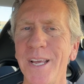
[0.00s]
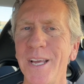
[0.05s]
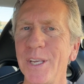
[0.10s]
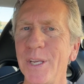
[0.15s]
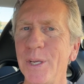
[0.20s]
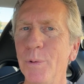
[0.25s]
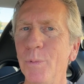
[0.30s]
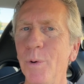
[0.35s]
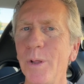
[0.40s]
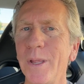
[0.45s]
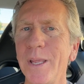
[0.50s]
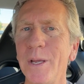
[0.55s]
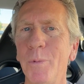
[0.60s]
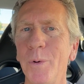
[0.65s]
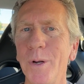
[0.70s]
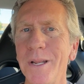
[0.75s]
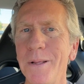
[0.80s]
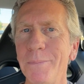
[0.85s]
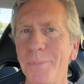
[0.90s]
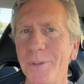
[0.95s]
You really
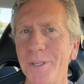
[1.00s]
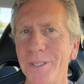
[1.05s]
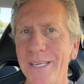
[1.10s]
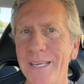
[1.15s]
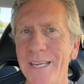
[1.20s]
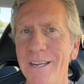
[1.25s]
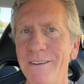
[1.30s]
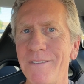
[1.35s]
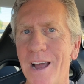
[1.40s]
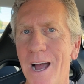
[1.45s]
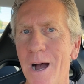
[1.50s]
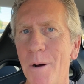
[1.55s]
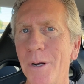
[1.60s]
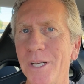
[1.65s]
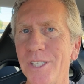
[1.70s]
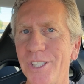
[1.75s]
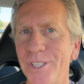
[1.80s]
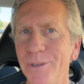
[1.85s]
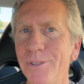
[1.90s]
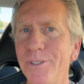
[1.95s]
wouldn't believe how
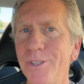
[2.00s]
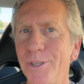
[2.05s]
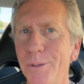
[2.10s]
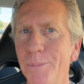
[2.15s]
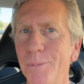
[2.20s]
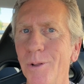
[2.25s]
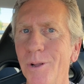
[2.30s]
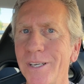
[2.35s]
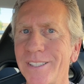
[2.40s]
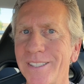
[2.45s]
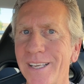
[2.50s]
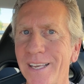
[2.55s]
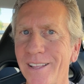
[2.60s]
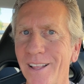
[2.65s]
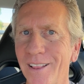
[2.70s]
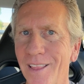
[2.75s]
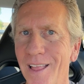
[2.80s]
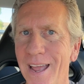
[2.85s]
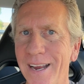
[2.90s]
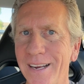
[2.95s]
much YouTube looks at the
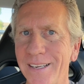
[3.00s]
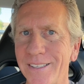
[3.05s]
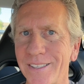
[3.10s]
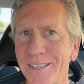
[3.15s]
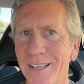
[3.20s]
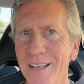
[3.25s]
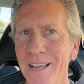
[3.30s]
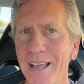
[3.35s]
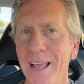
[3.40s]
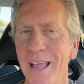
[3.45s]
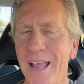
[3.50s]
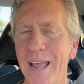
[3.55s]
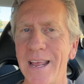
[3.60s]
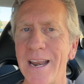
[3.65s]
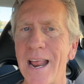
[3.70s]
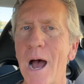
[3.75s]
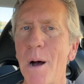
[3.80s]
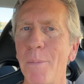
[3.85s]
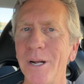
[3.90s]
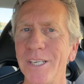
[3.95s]
likes and
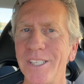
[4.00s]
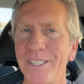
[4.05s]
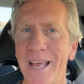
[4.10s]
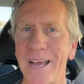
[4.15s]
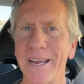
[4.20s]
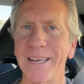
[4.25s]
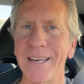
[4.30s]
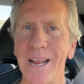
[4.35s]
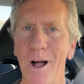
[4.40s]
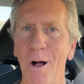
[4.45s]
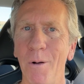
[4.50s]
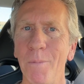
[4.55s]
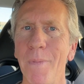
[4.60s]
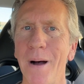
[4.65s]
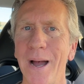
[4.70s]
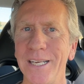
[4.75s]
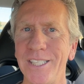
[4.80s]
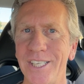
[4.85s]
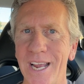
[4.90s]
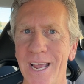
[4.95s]
how much that can help
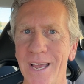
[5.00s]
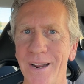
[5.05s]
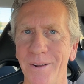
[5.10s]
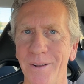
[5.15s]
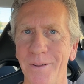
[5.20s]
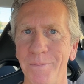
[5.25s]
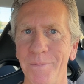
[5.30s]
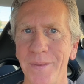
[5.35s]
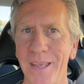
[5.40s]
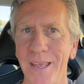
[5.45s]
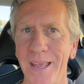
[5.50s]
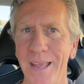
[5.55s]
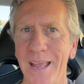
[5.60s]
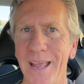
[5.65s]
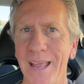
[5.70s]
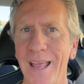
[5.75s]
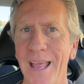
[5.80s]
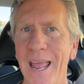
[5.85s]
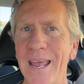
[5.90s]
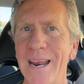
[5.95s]
my channel.
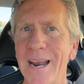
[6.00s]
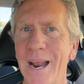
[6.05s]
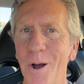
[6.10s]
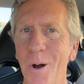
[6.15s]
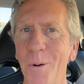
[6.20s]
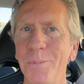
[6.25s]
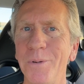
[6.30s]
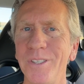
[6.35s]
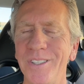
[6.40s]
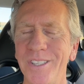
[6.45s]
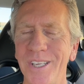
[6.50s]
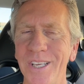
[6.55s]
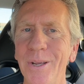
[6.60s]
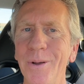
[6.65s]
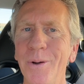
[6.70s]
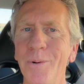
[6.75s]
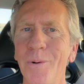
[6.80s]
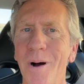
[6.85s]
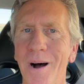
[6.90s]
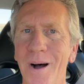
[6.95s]
And I hope to see
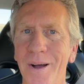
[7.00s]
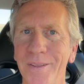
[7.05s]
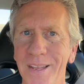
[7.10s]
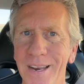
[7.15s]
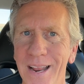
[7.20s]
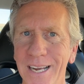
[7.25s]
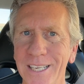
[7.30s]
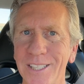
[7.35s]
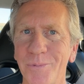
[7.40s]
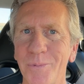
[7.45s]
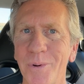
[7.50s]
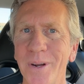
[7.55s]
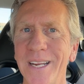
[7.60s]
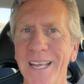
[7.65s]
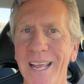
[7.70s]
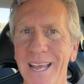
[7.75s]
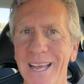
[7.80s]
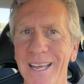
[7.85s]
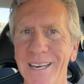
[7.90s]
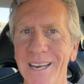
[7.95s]
you on the next one
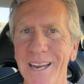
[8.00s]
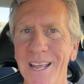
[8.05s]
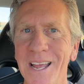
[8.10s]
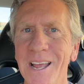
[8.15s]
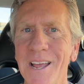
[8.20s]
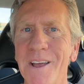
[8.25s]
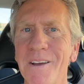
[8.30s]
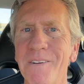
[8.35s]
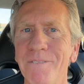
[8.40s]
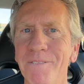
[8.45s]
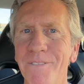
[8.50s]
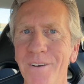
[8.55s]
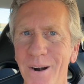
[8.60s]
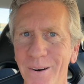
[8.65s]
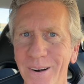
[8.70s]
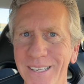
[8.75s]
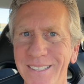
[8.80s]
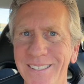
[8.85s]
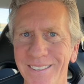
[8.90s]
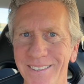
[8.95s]
again
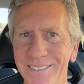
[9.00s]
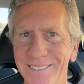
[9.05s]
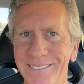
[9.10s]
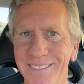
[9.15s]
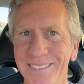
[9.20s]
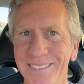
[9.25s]
very soon.